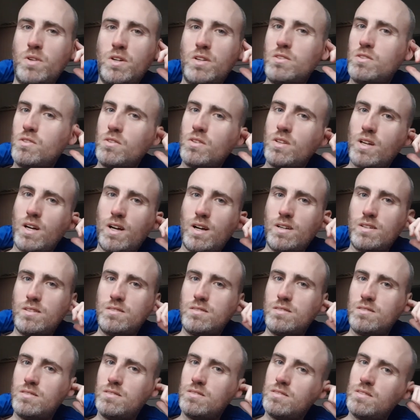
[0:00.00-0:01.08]
do that.
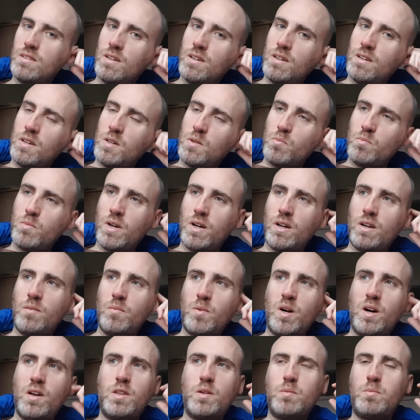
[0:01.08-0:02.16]
But
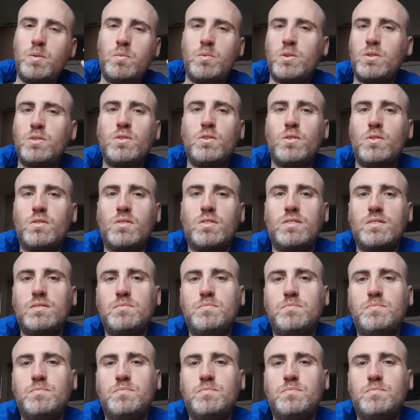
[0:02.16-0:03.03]
other people don't.